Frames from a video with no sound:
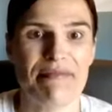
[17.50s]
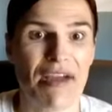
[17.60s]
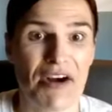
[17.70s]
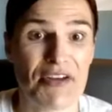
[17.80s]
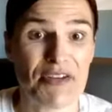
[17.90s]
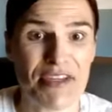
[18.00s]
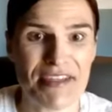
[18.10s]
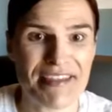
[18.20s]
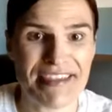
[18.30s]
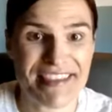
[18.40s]
are you going
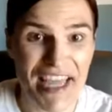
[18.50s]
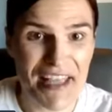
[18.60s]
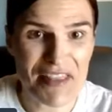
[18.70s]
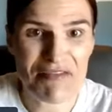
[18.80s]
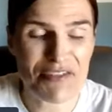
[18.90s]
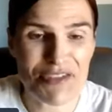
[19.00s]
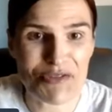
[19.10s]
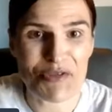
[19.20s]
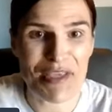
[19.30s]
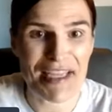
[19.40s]
to attend the
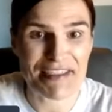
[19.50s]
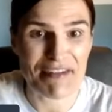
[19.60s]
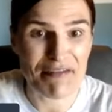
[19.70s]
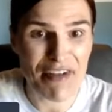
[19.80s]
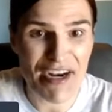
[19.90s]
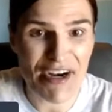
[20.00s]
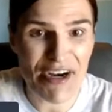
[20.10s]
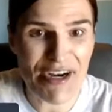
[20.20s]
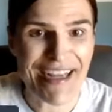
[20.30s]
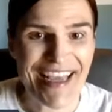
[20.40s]
virtual Canton
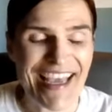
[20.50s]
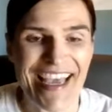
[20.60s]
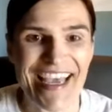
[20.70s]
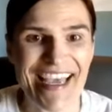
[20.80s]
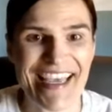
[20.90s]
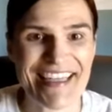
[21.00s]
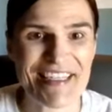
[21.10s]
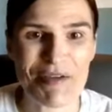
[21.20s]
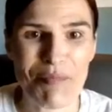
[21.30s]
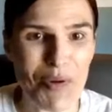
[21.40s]
Fair? And
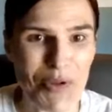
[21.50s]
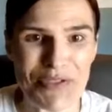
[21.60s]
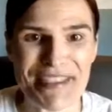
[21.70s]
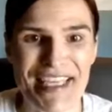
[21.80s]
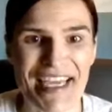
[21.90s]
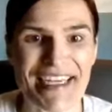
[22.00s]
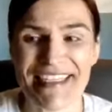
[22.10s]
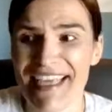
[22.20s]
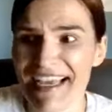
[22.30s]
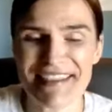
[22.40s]
the poll said,
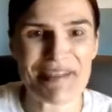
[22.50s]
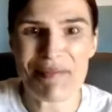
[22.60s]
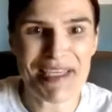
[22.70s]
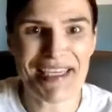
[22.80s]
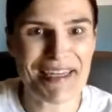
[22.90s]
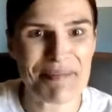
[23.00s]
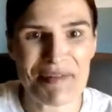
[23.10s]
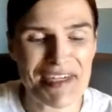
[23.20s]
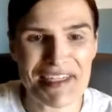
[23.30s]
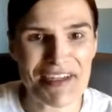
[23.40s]
yes, I'm in, I'm
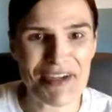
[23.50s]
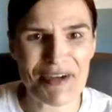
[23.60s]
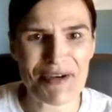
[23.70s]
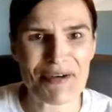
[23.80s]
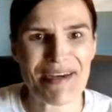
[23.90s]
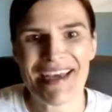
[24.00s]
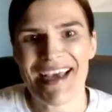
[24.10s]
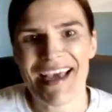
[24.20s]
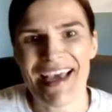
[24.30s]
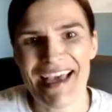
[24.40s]
ready to go.
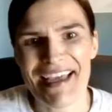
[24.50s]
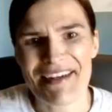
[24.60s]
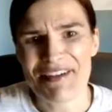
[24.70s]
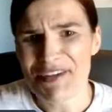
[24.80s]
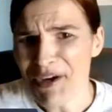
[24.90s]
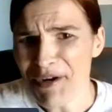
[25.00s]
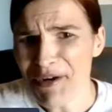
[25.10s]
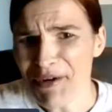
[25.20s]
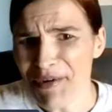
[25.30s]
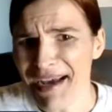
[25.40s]
And
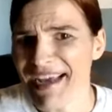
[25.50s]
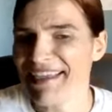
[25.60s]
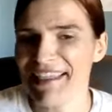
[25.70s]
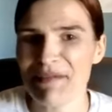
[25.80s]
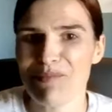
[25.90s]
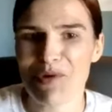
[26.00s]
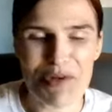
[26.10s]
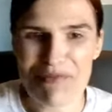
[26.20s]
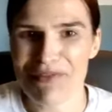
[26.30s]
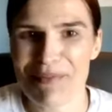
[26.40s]
no, I need more
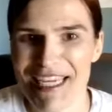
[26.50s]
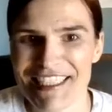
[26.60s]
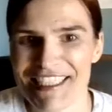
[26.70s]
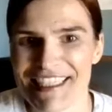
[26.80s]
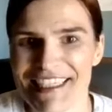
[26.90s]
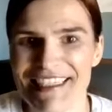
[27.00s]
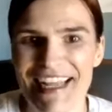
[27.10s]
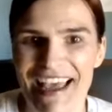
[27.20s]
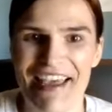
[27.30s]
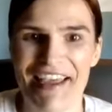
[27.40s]
information
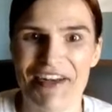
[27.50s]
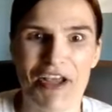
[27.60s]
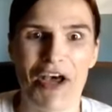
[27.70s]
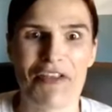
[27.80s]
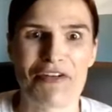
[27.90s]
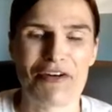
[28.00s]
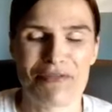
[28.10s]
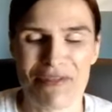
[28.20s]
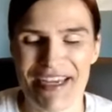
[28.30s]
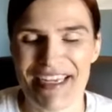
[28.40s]
and other,
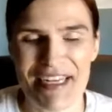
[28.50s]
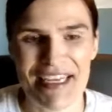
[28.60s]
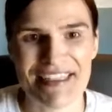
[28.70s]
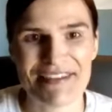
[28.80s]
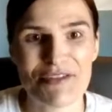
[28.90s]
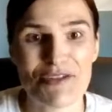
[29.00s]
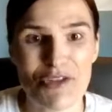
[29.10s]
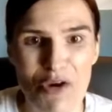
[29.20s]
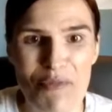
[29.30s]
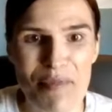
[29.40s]
right? And
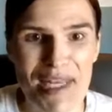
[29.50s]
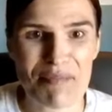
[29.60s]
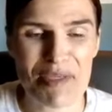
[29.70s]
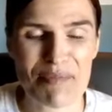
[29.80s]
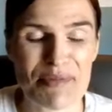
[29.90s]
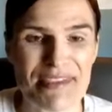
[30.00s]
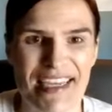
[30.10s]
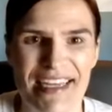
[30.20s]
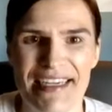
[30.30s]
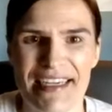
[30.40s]
so many people
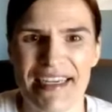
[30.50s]
said,